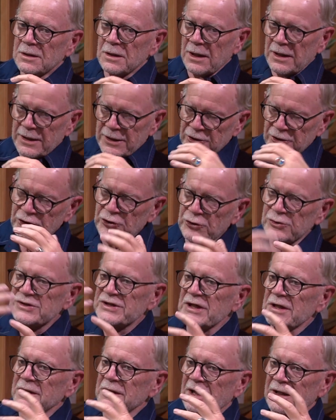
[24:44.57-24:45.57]

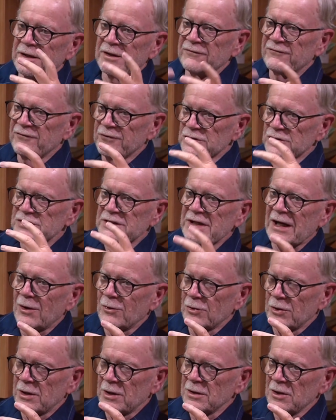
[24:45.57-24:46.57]
introducing that in the first
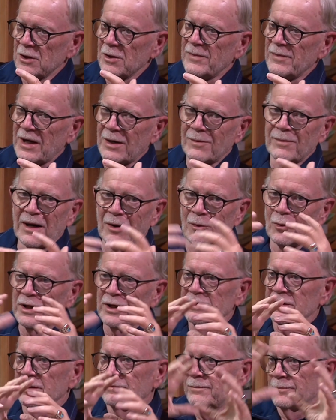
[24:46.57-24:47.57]
hour, a little bit about what
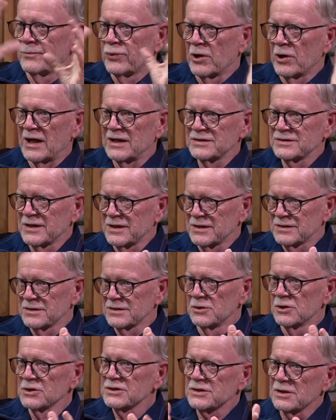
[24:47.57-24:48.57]
the process
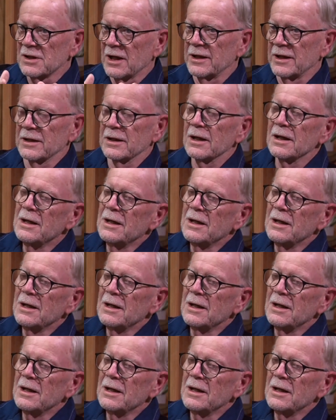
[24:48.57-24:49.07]
looks like.